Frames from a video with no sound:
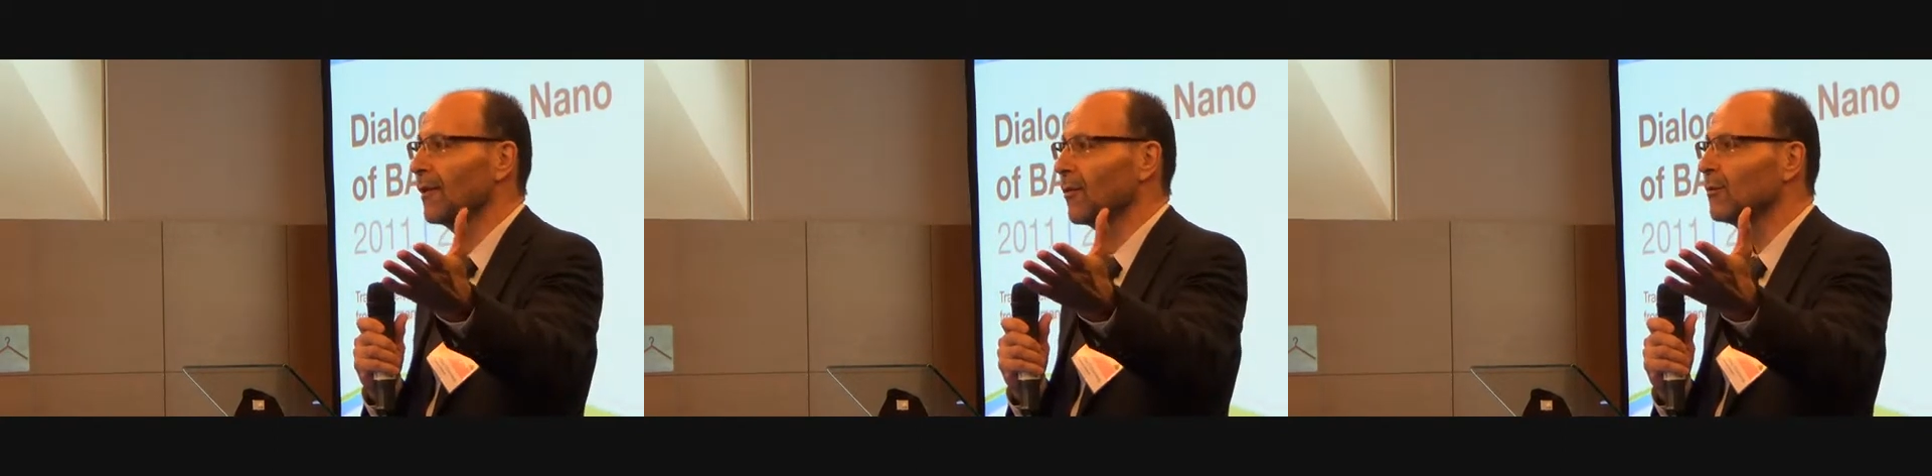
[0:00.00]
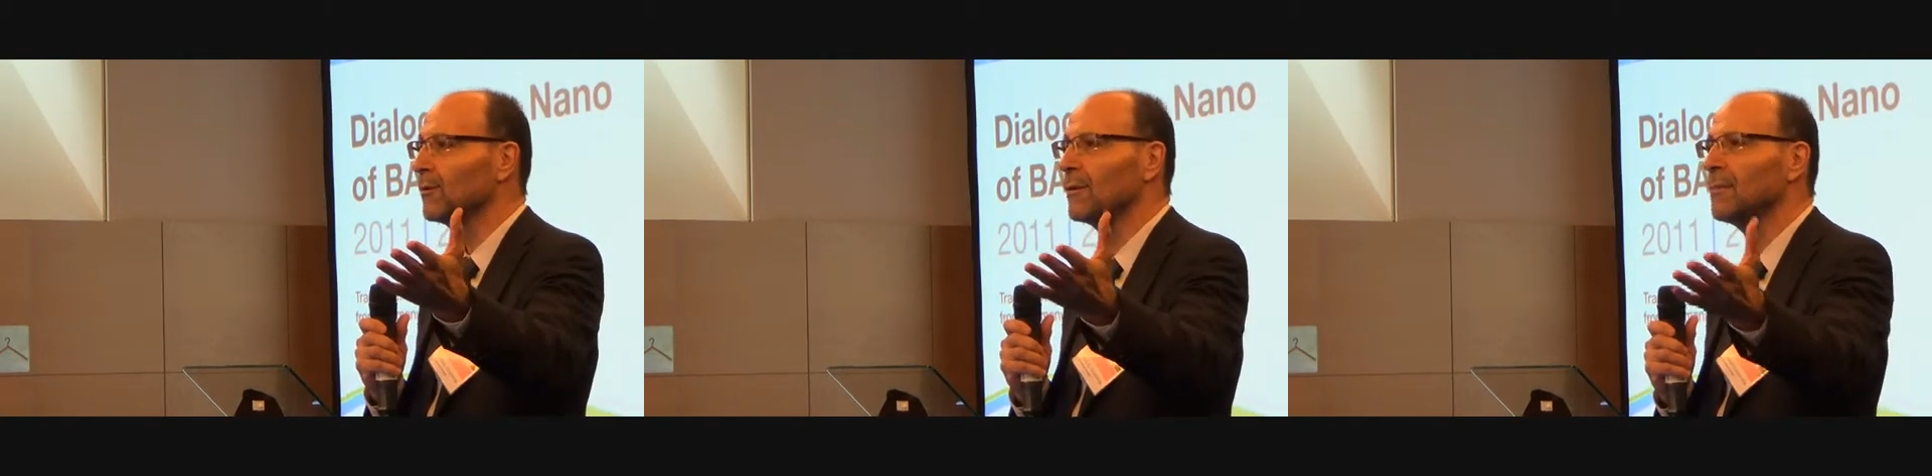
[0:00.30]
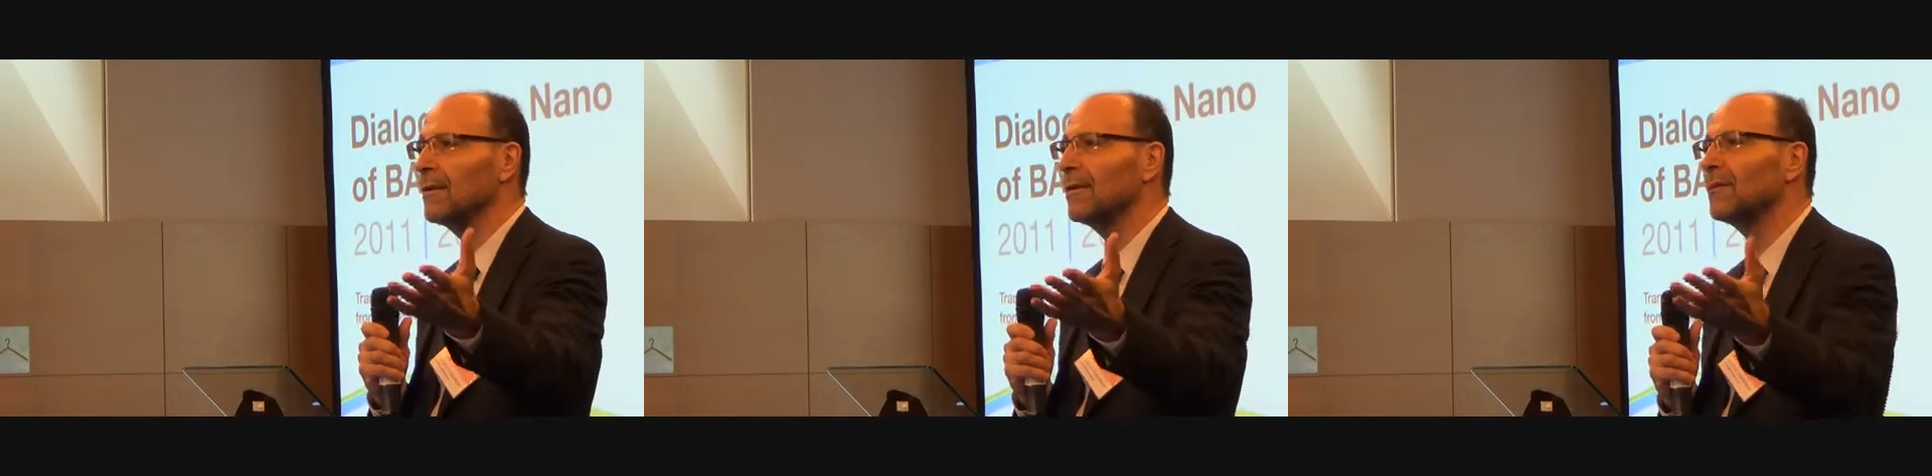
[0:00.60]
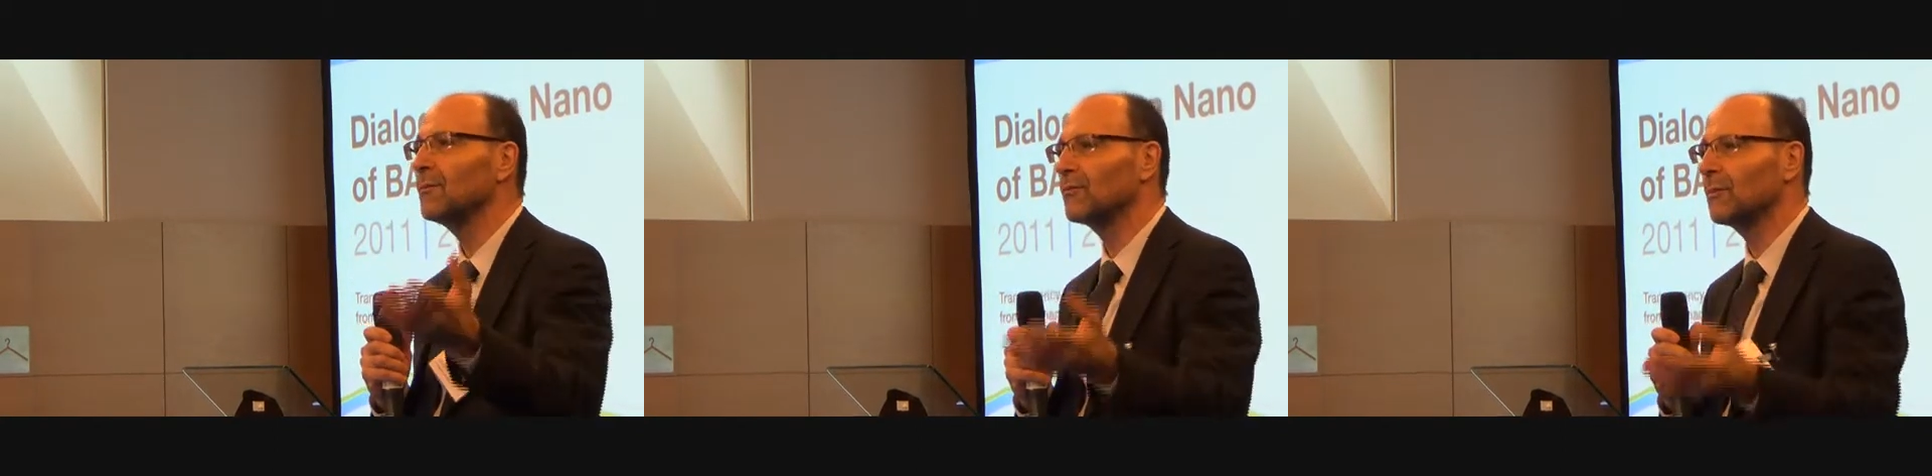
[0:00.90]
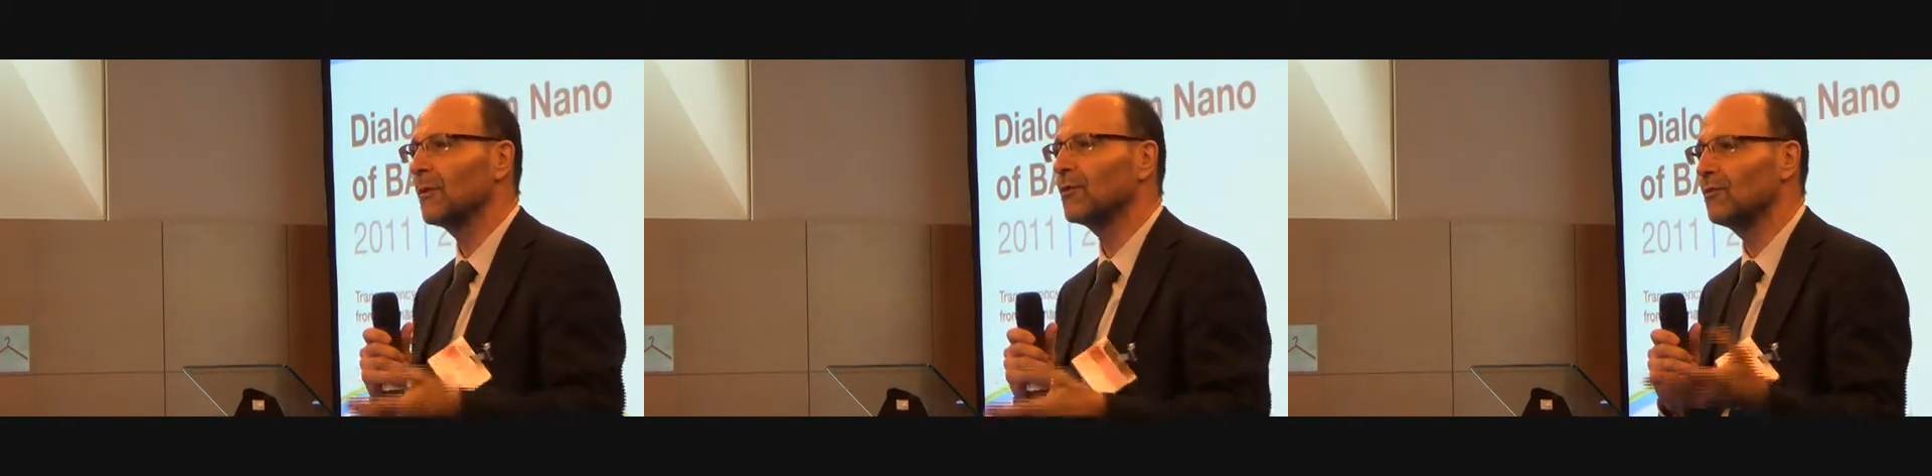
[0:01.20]
I thought in the beginning it was
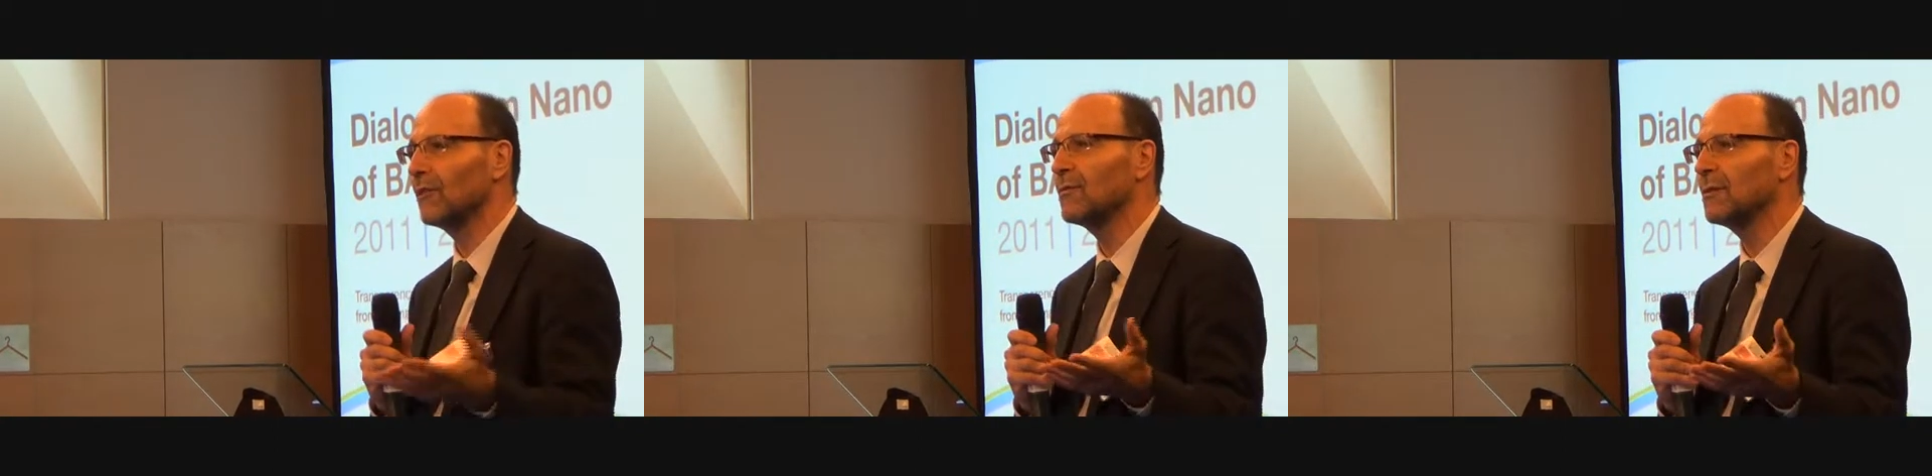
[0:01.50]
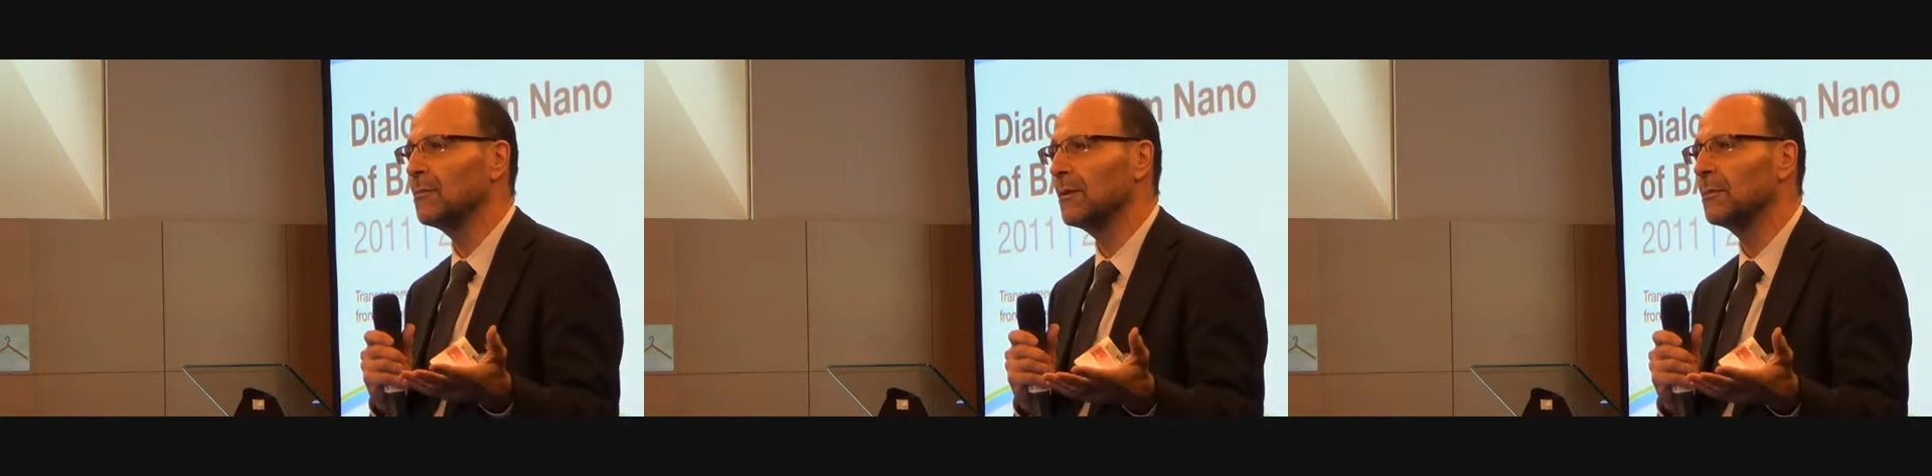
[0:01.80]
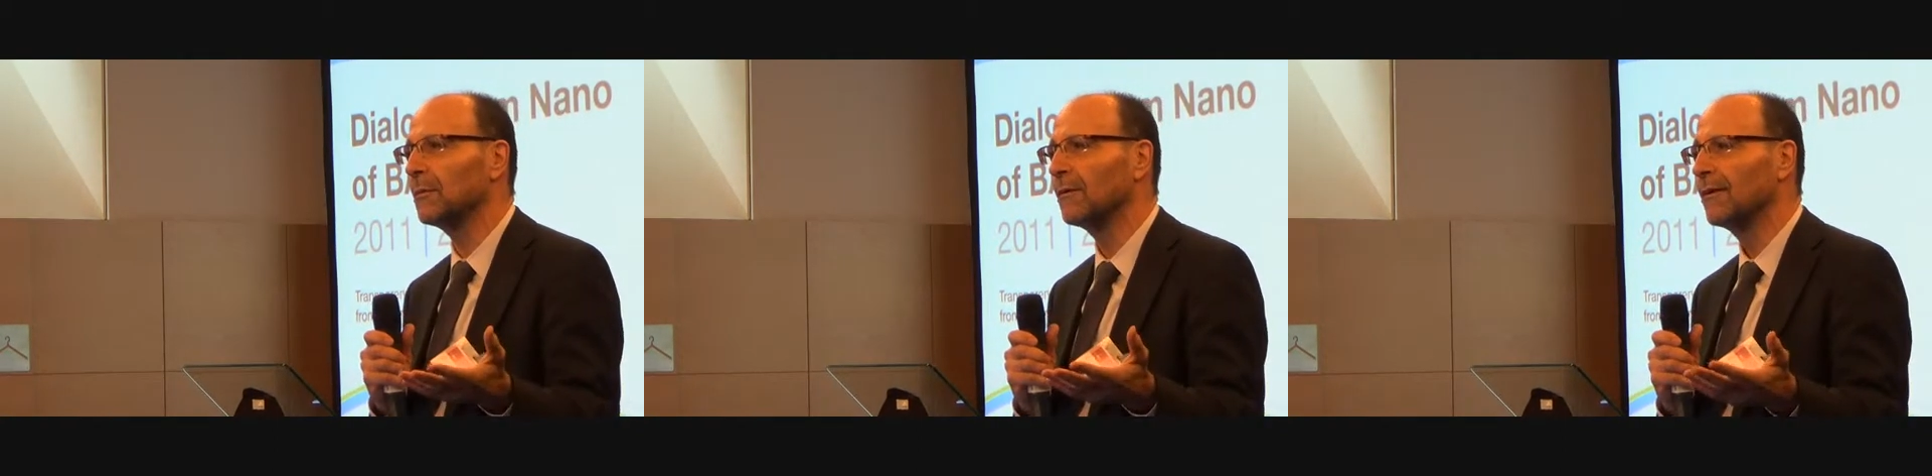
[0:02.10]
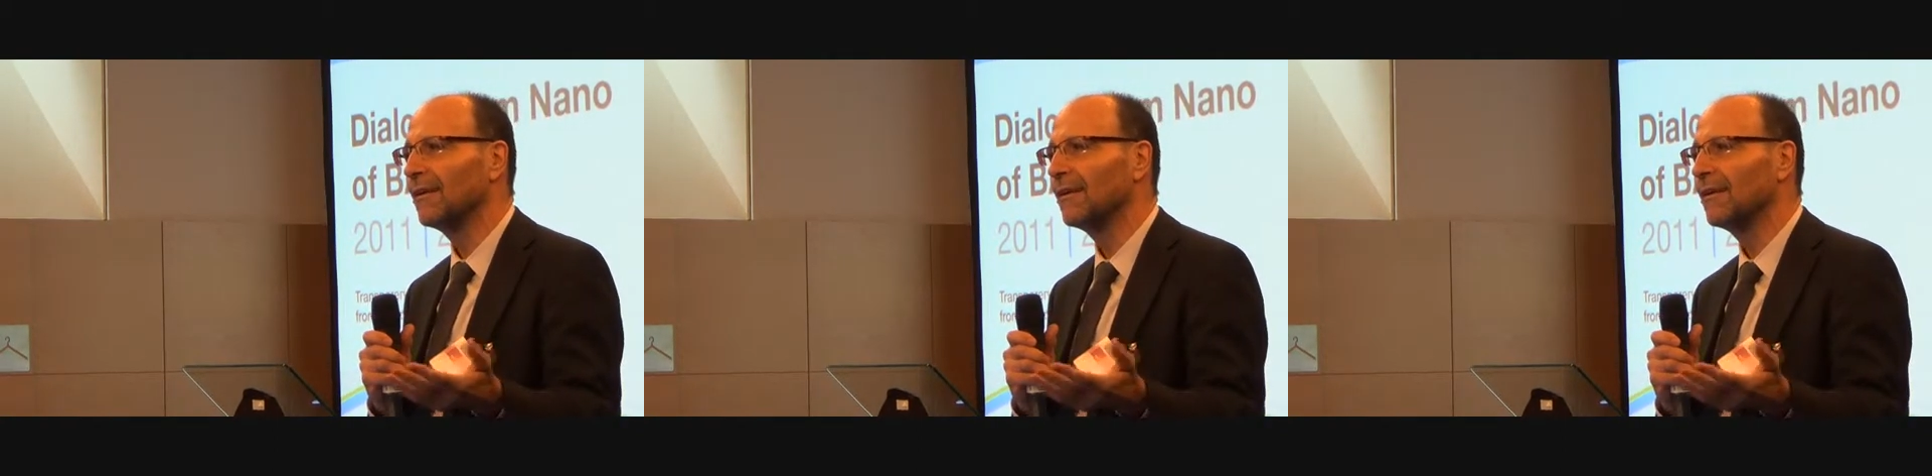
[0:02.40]
about 70 people,